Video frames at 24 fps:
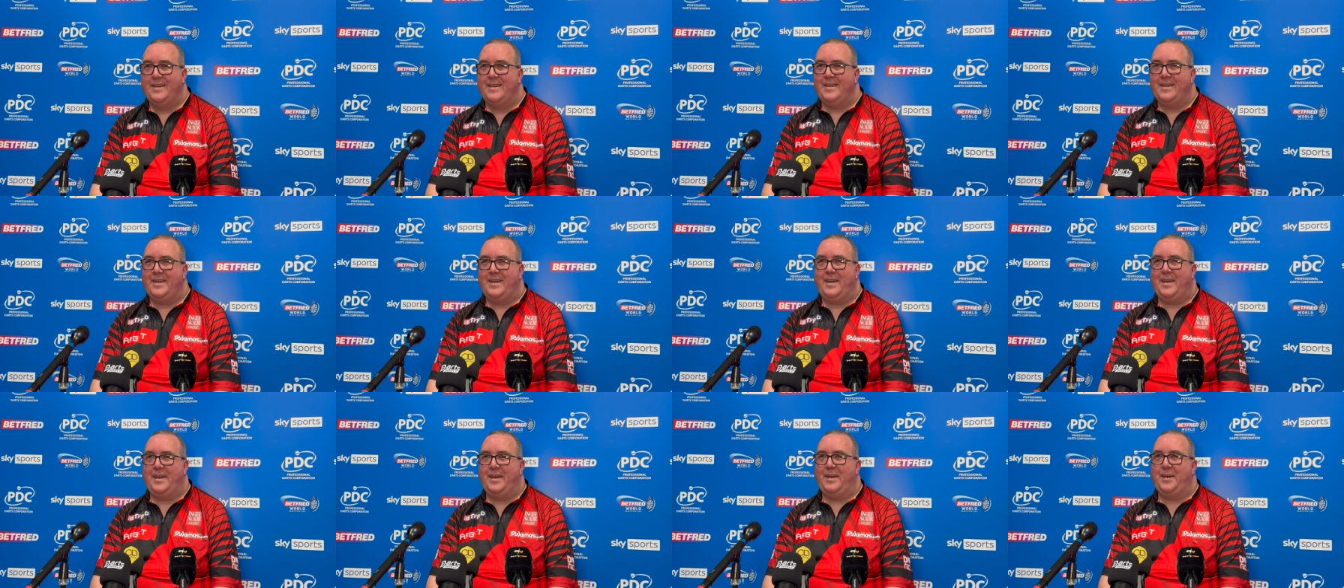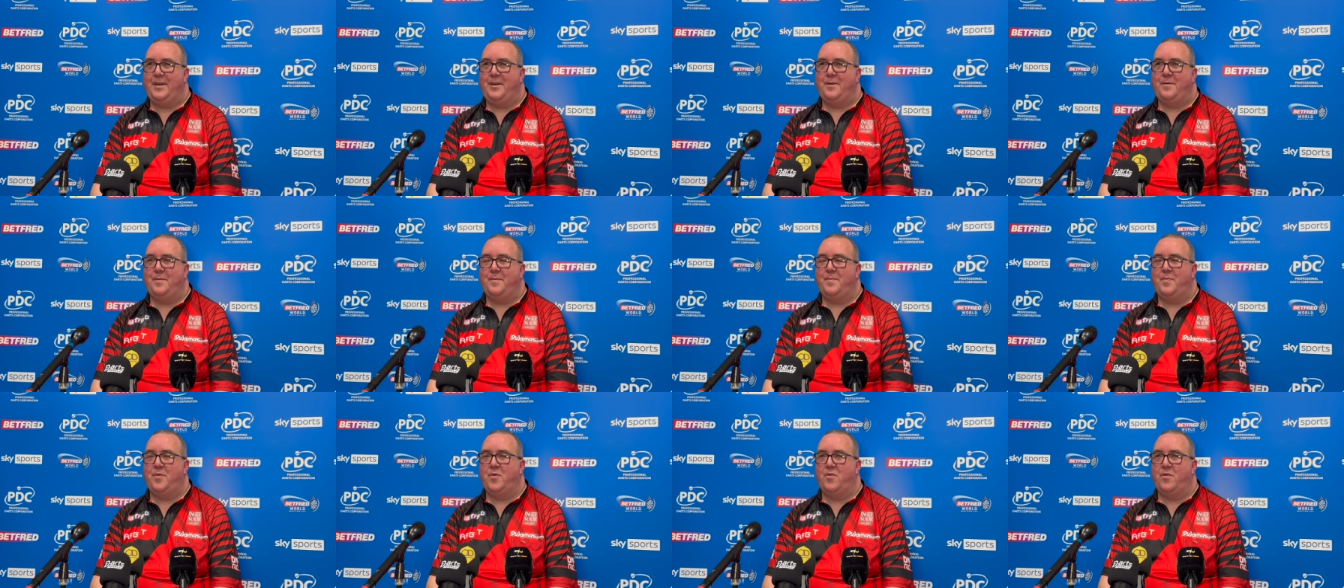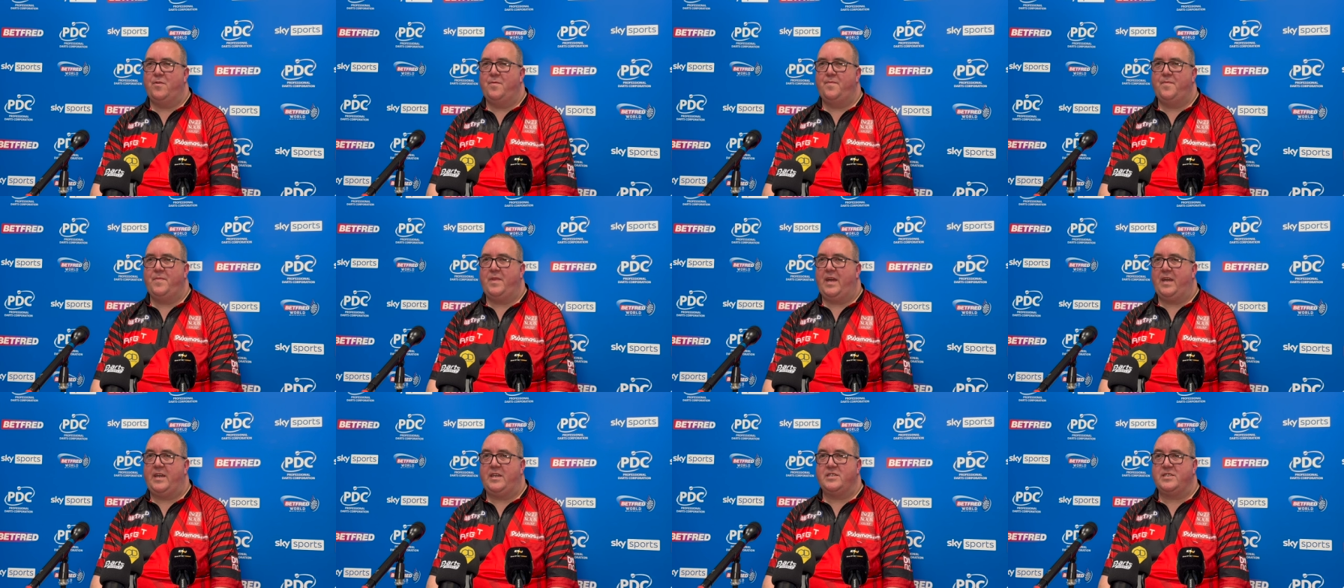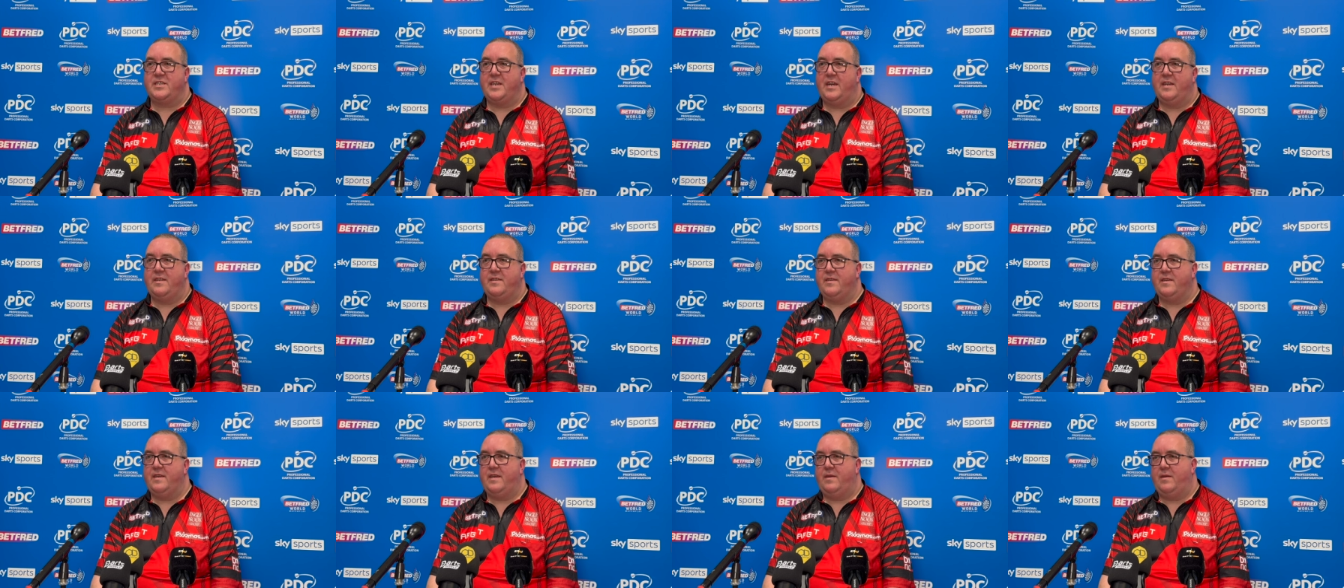But like I
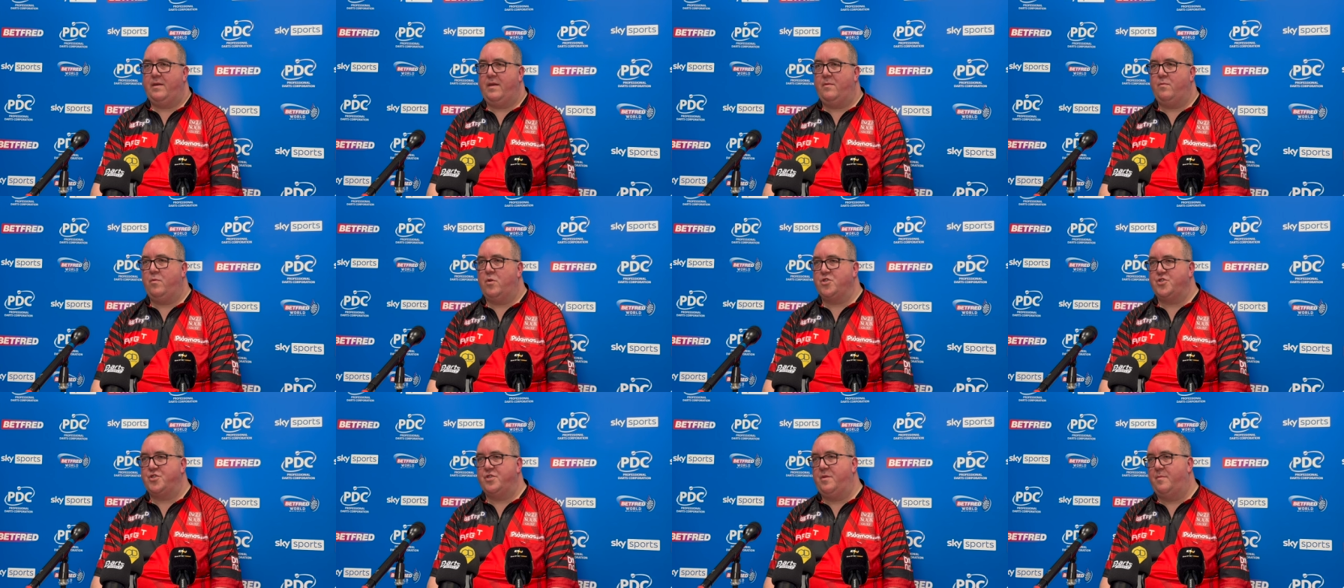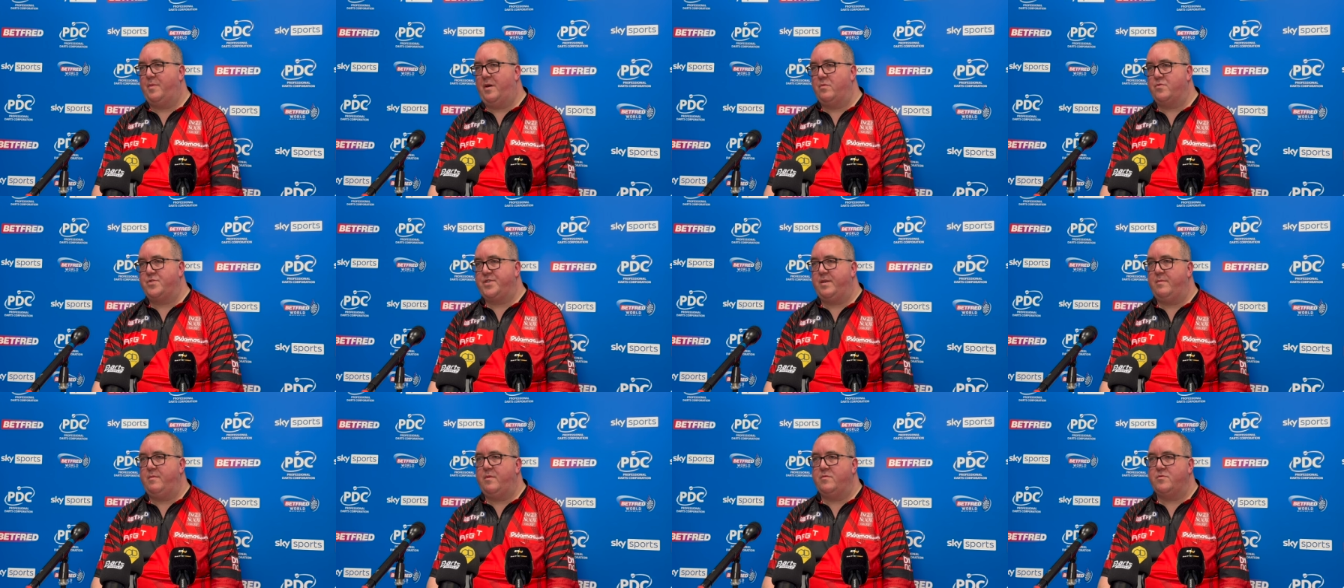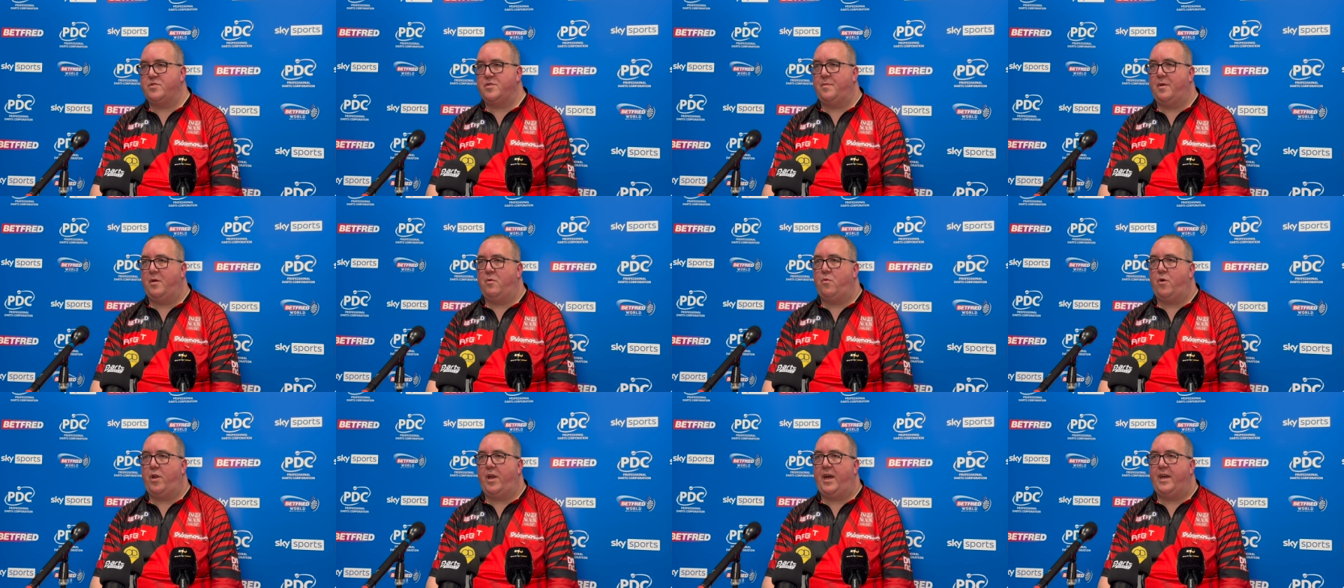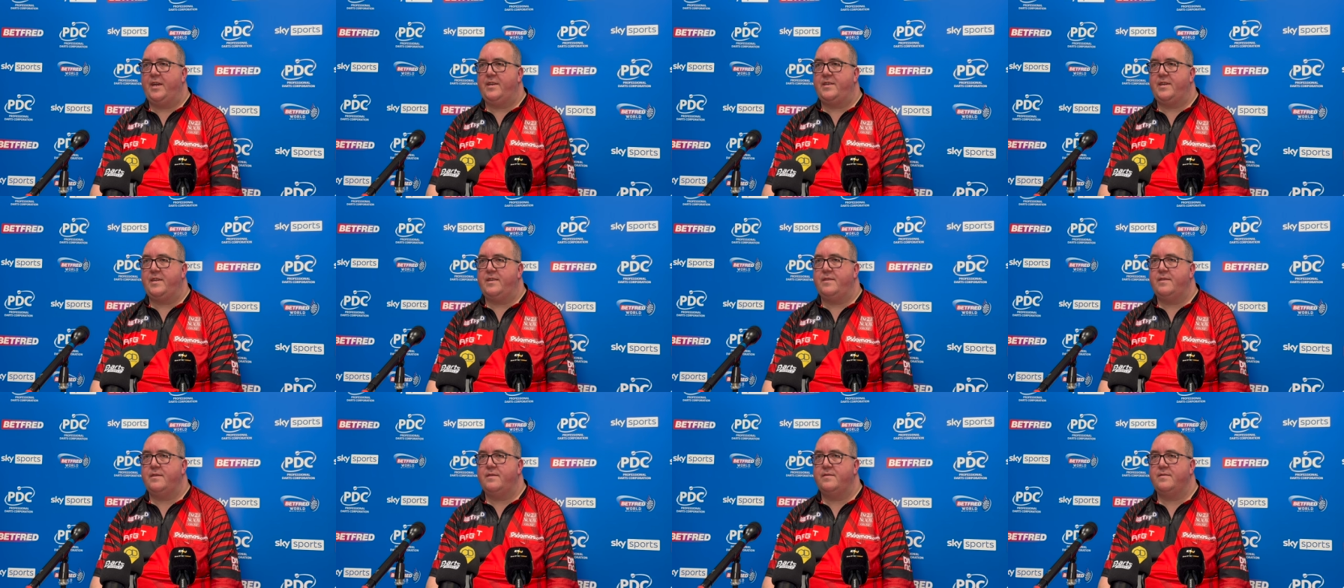said, it wasn't about him, it was about what I
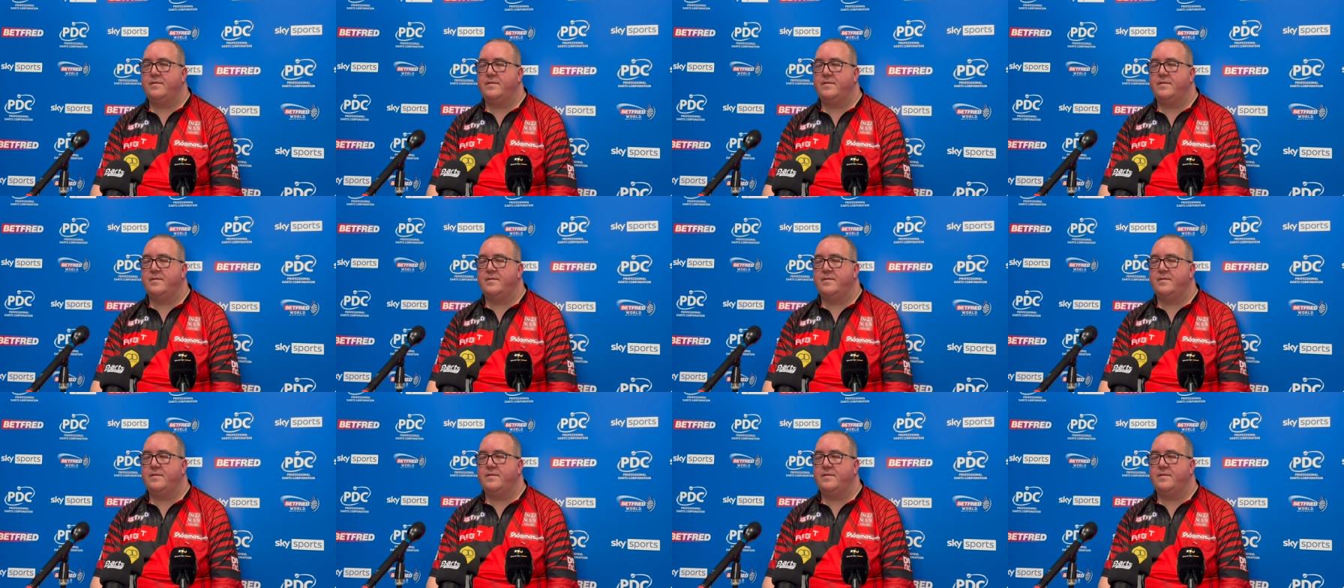did.